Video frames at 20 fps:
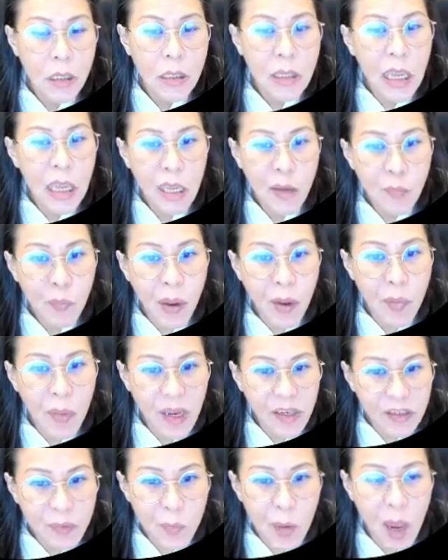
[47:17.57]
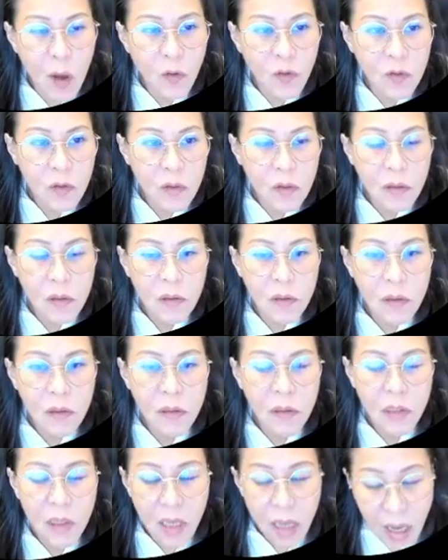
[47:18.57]
can impact my spouse
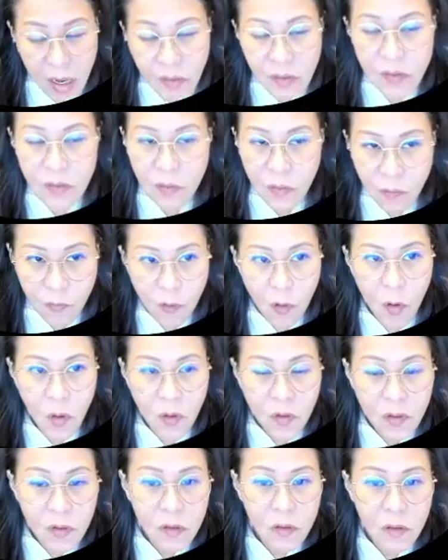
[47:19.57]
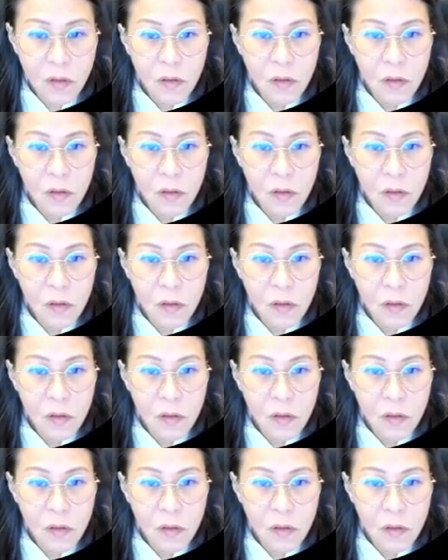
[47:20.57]
yes of course